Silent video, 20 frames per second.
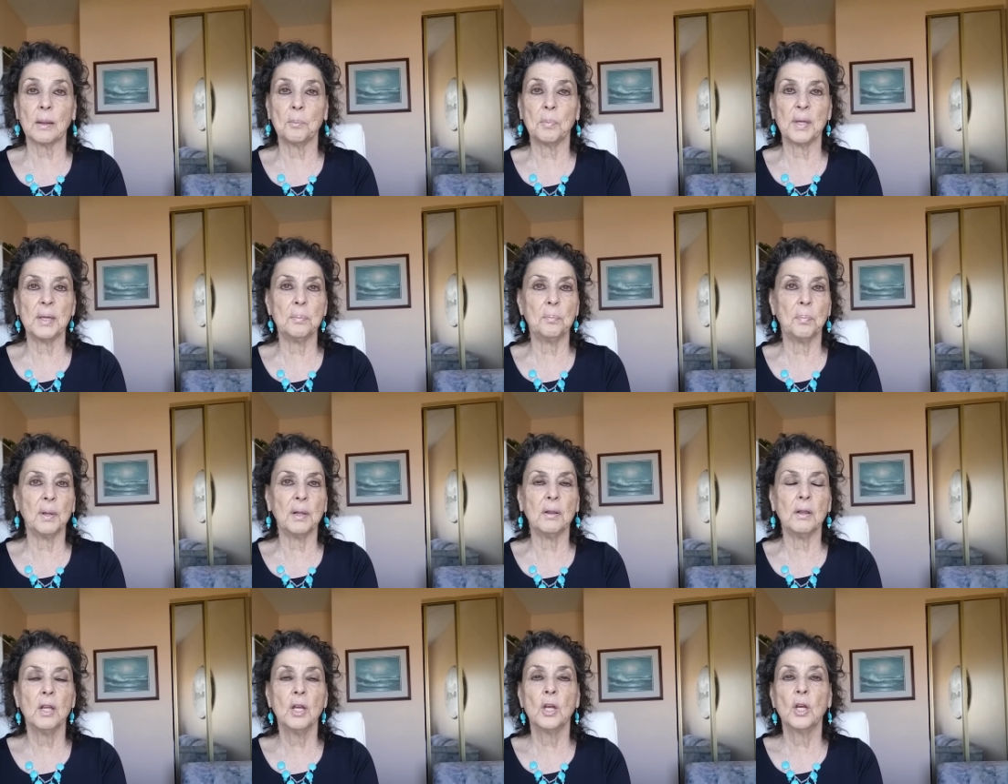
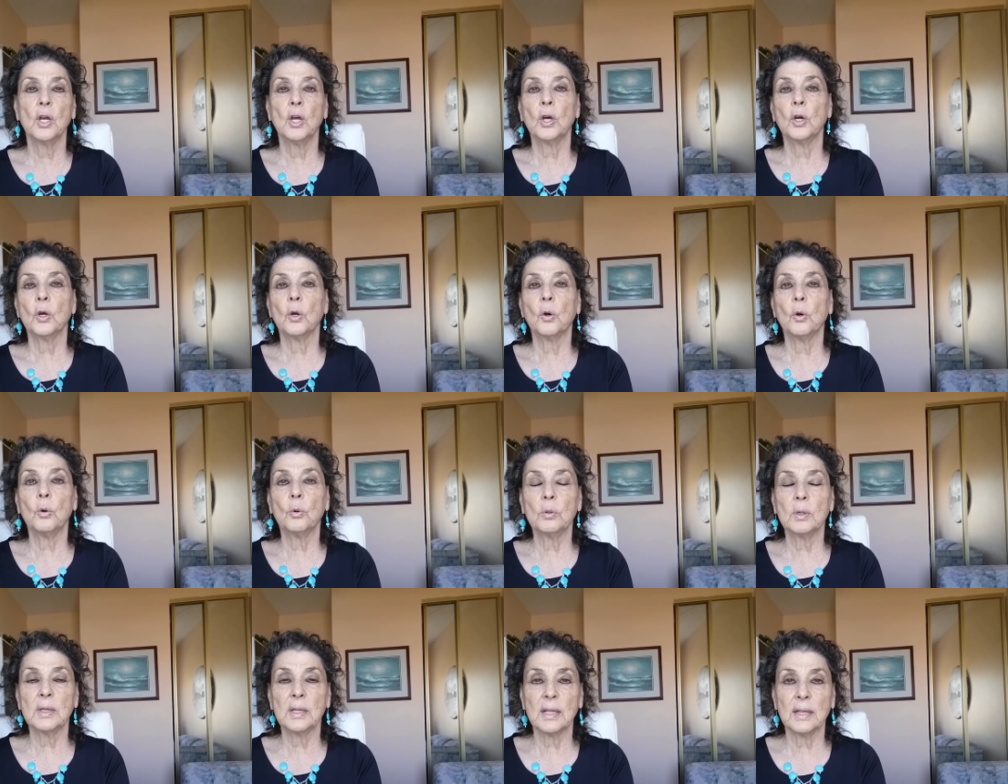people
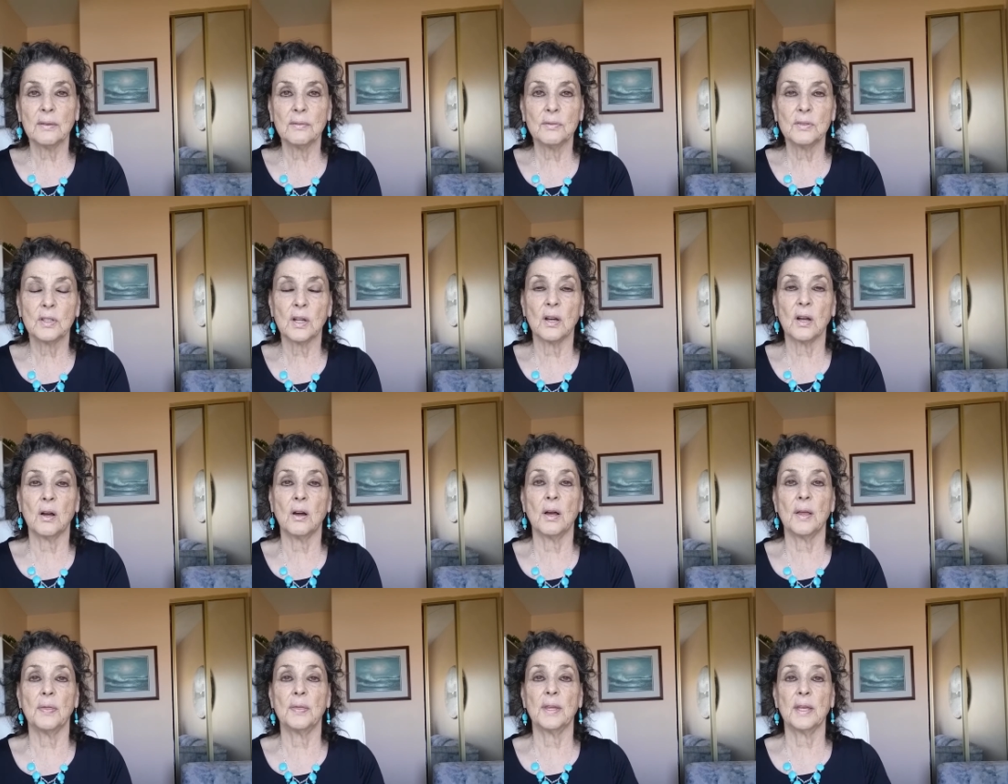who lived
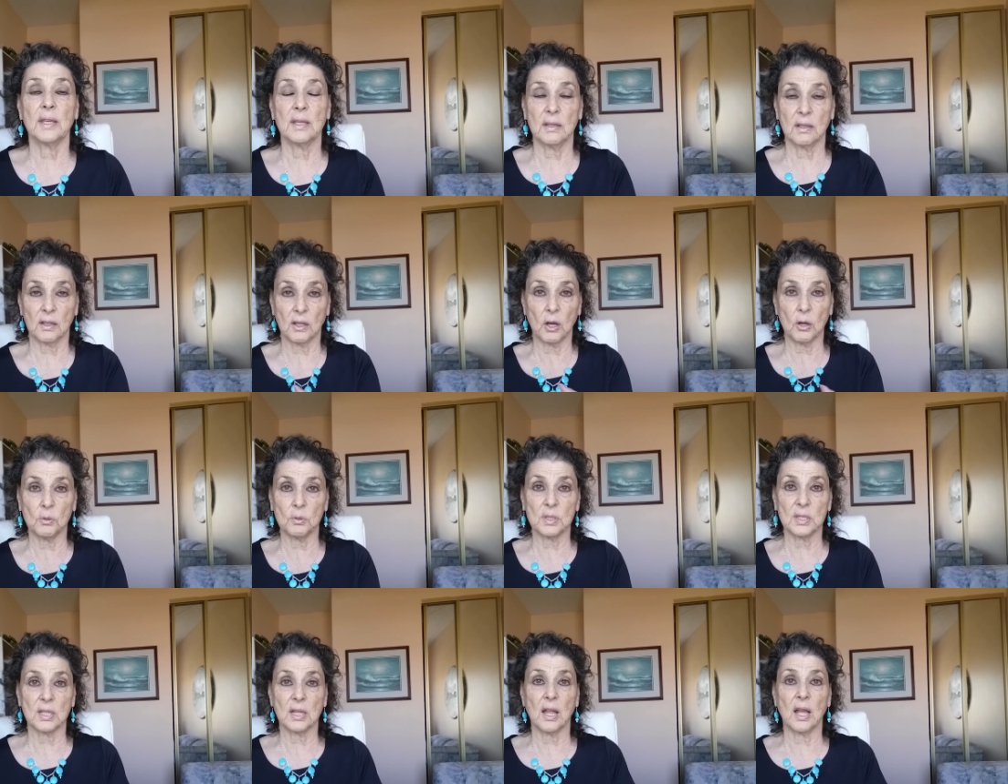on the
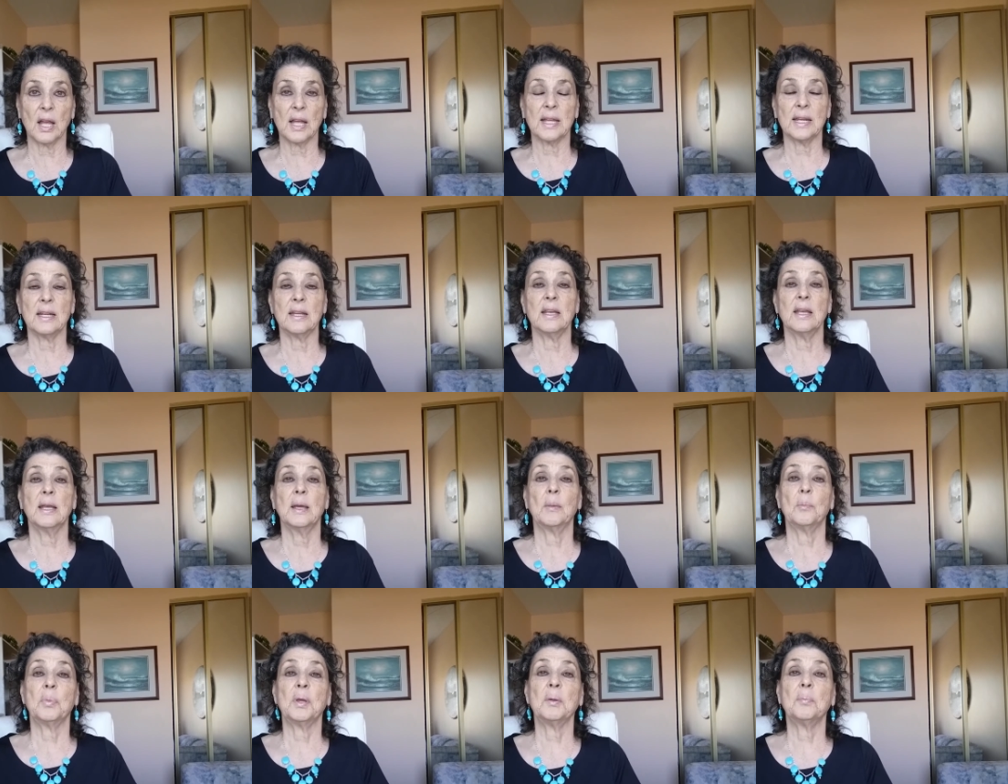coastline,
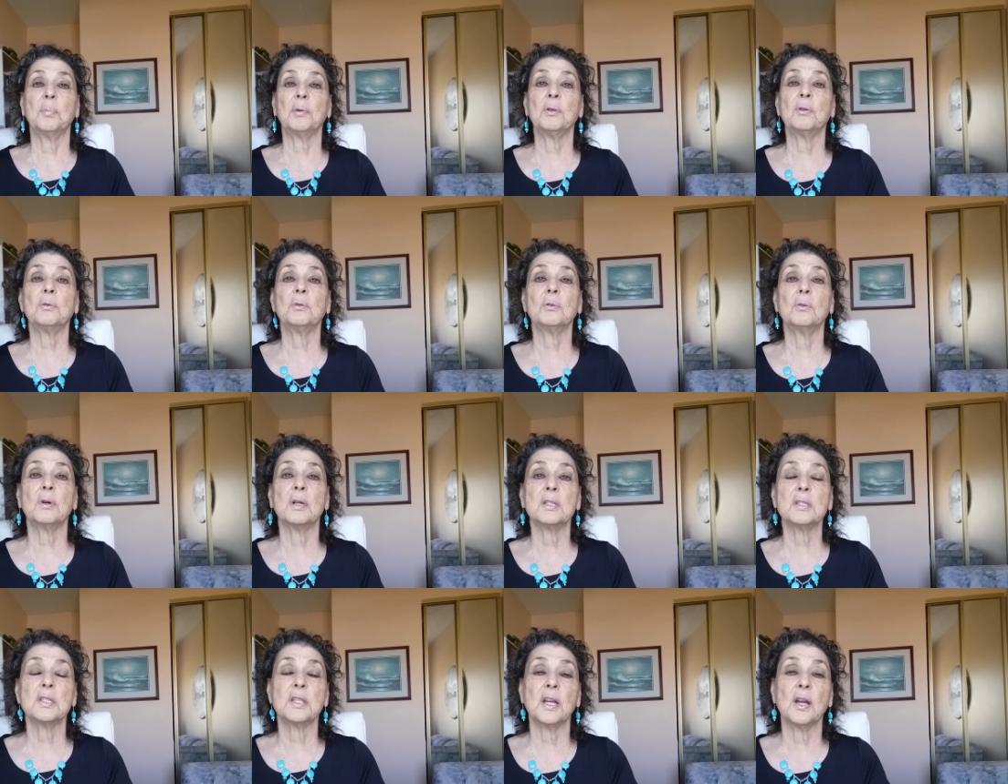people who
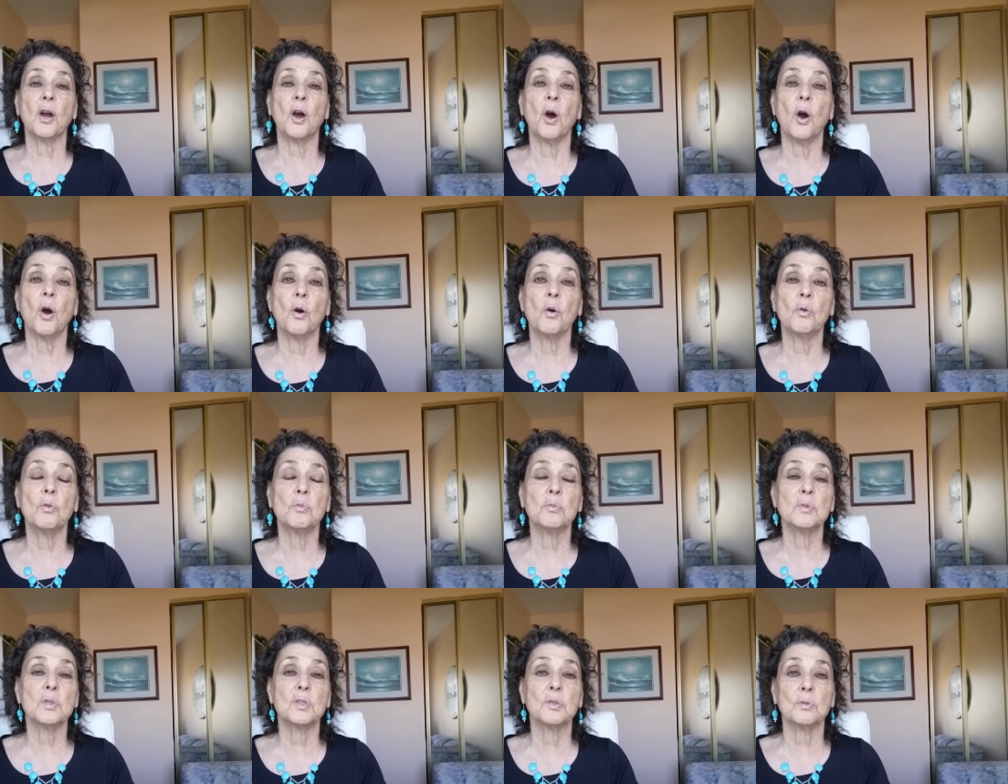lost their
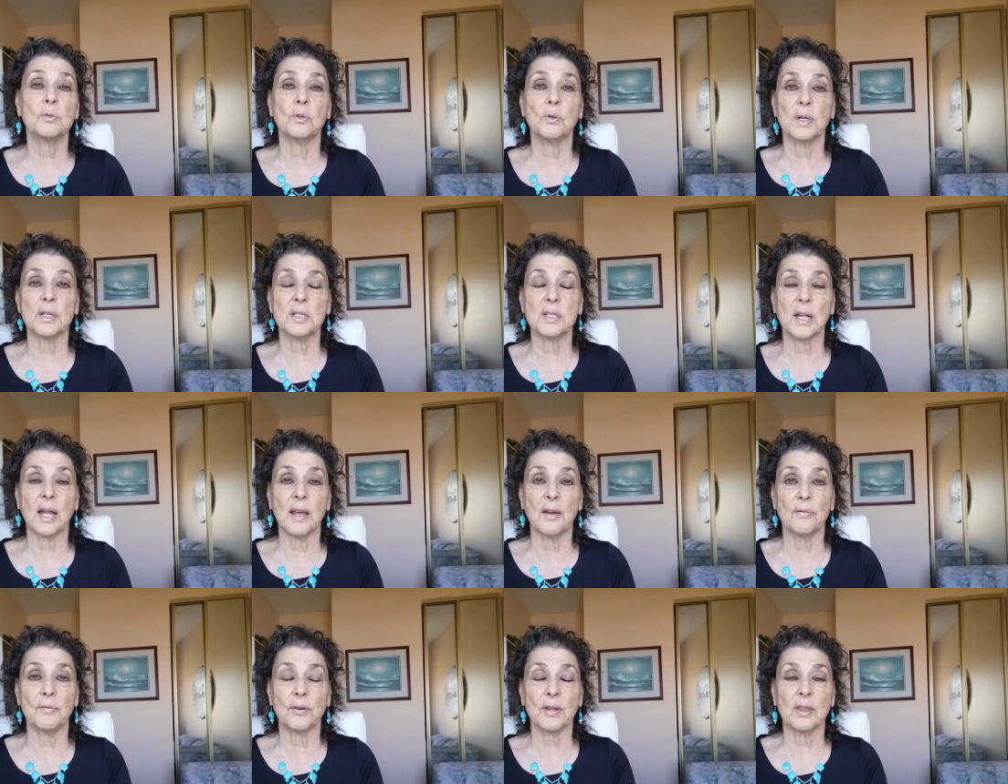homes, who lost
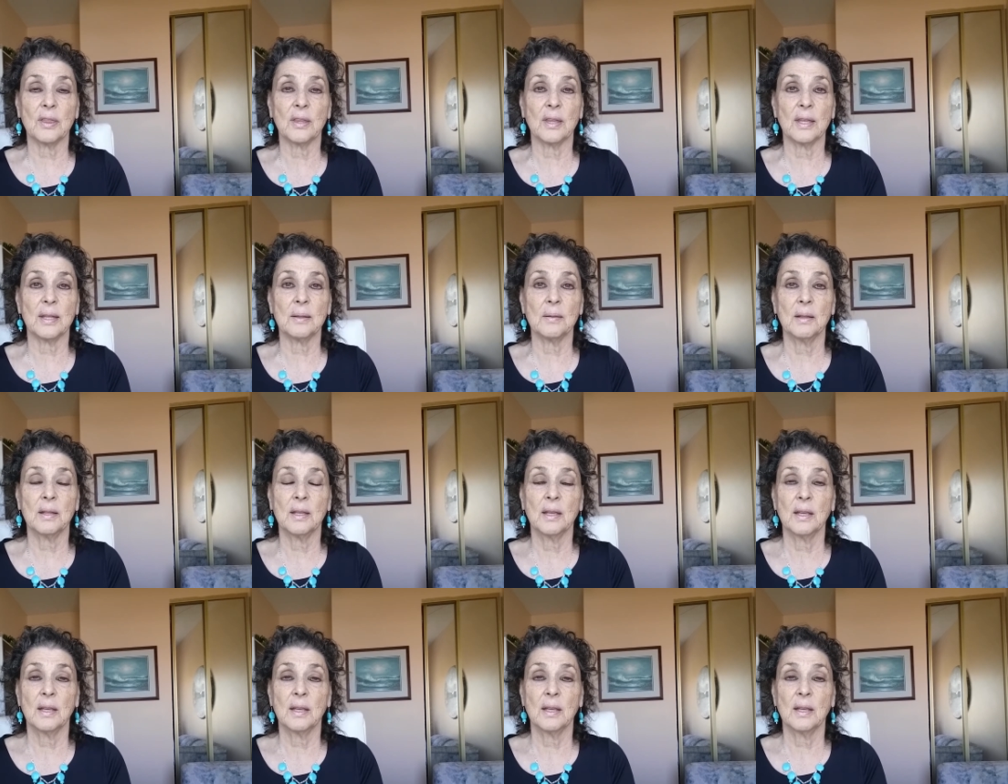everything.